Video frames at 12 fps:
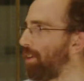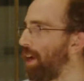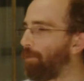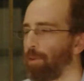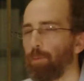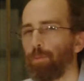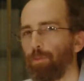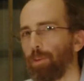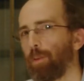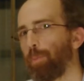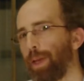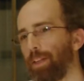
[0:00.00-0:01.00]
Yeah, for
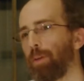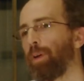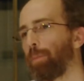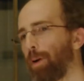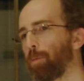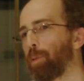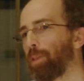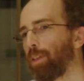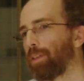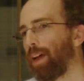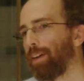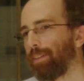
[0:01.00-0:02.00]
the pandemic purposes,
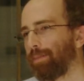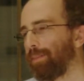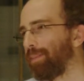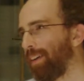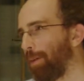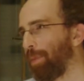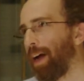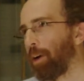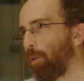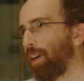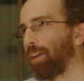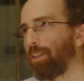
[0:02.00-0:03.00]
I'm not
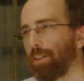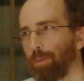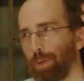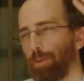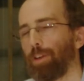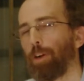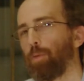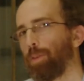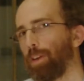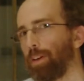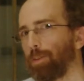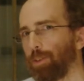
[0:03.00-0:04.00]
going into the building over
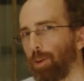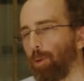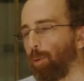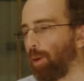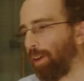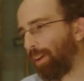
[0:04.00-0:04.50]
there, so